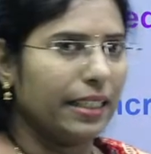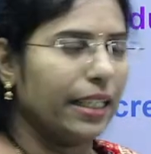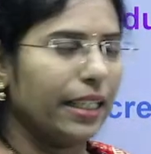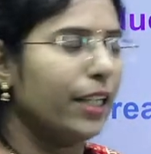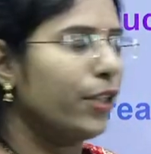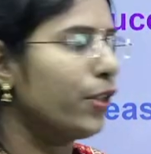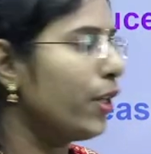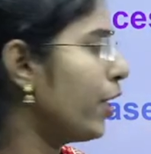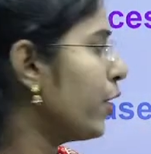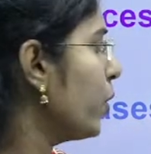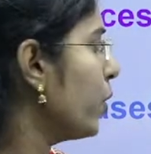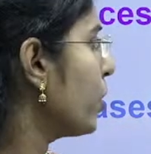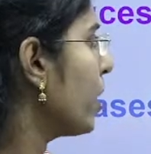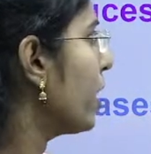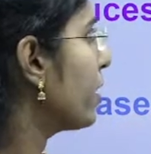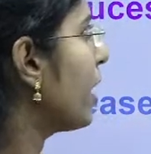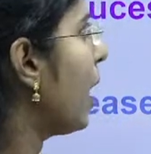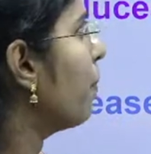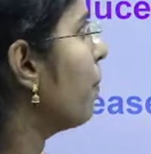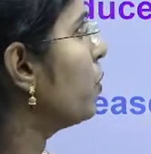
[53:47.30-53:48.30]
It reduces
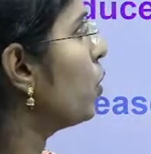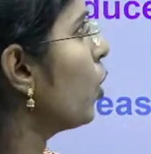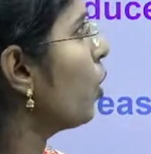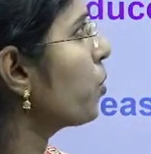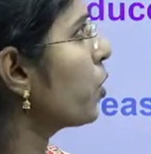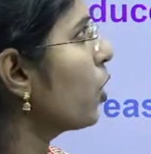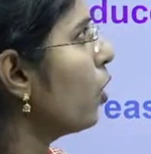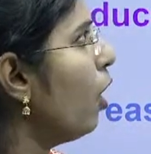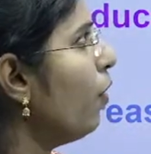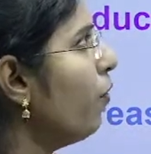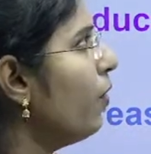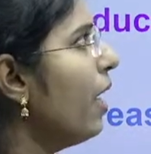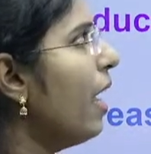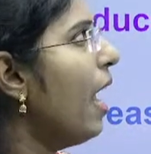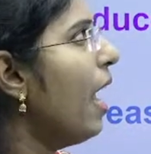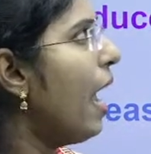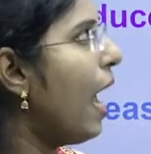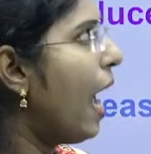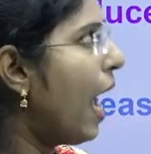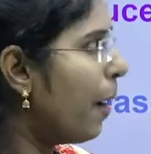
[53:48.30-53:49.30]
the absorption of
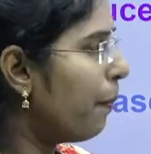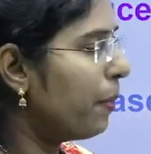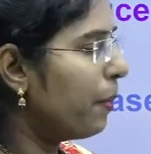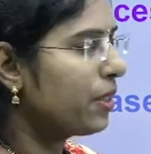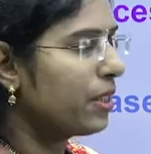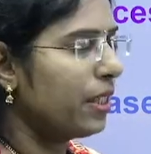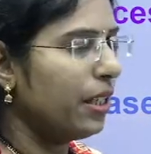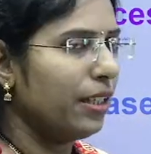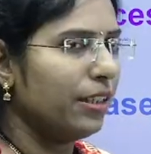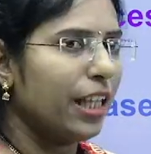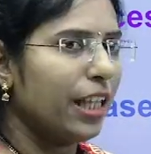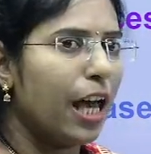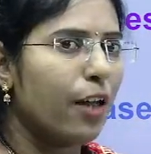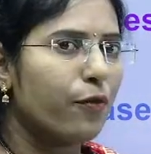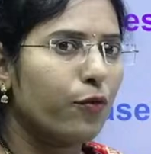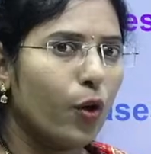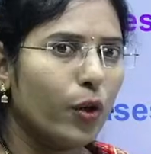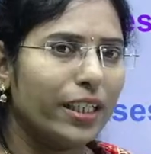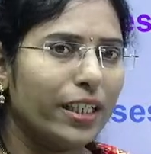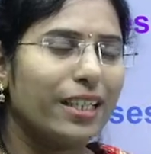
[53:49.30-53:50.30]
ampicillin.
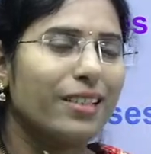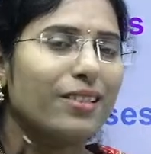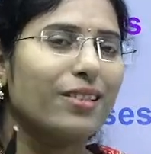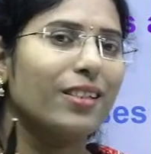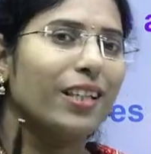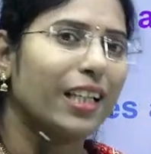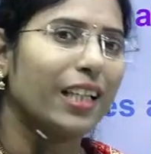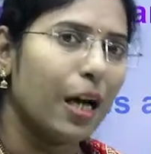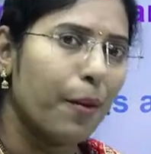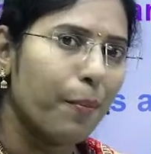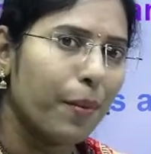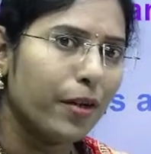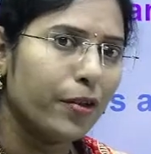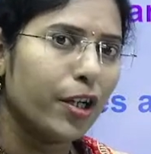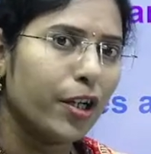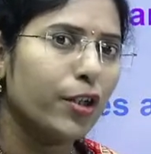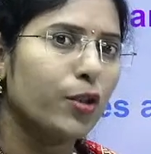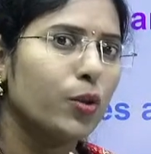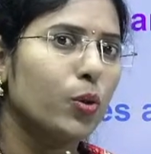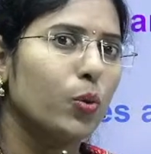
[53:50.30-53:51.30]
Therefore, it is
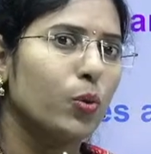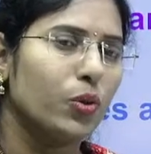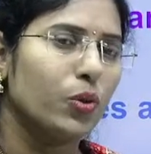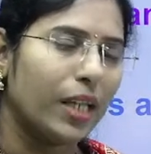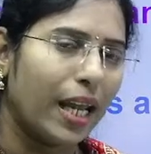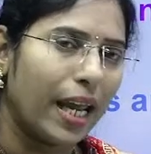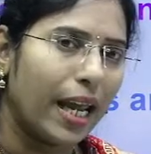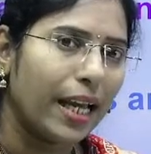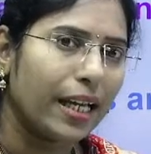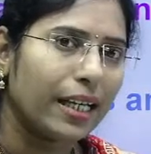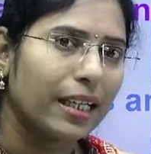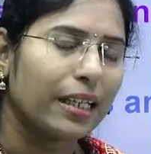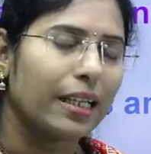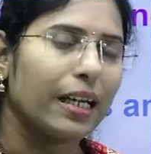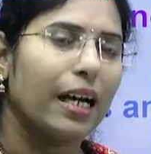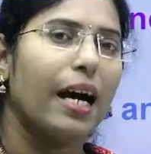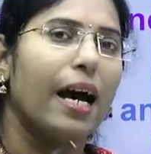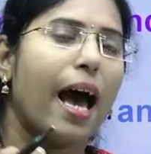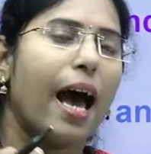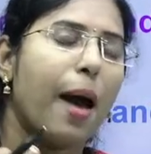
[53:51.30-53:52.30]
recommended to take
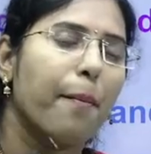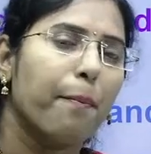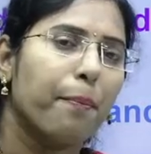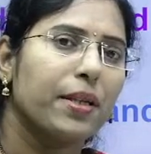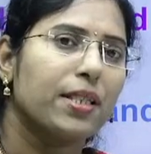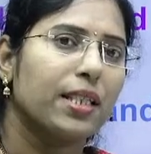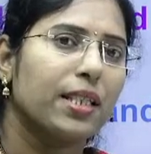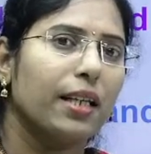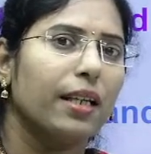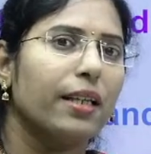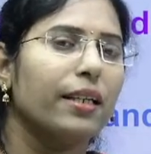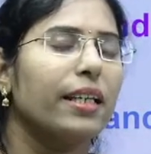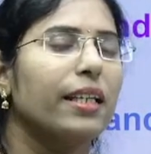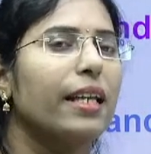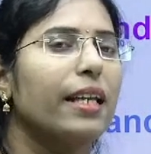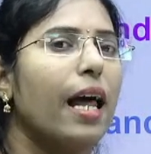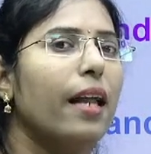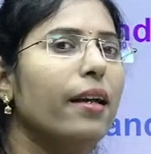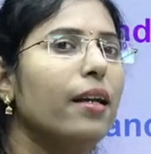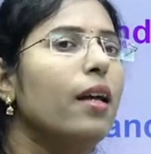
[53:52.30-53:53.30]
ampicillin in
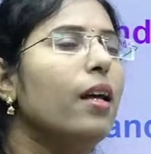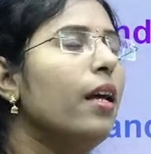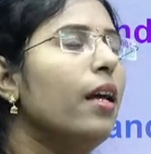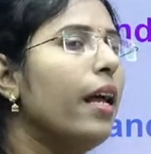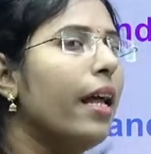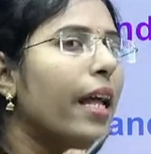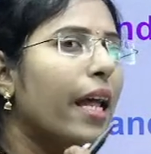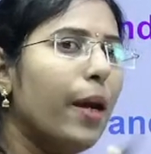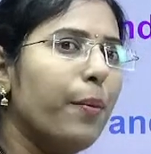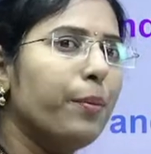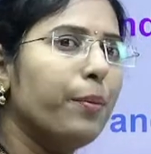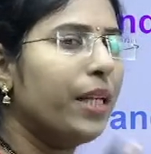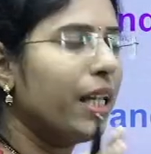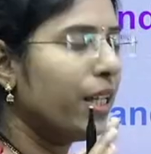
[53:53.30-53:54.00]
an empty